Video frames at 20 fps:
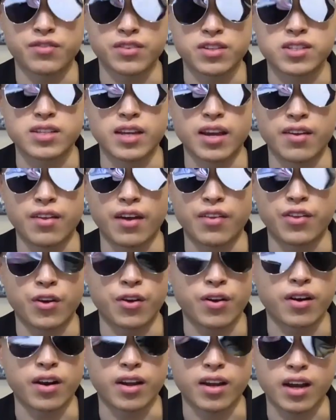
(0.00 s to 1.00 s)
to say that they're
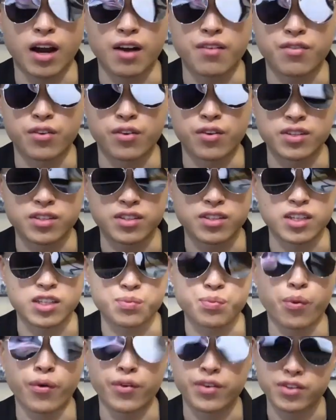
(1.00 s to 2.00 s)
going to cover a six
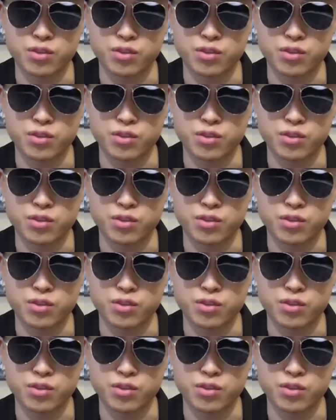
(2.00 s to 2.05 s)
point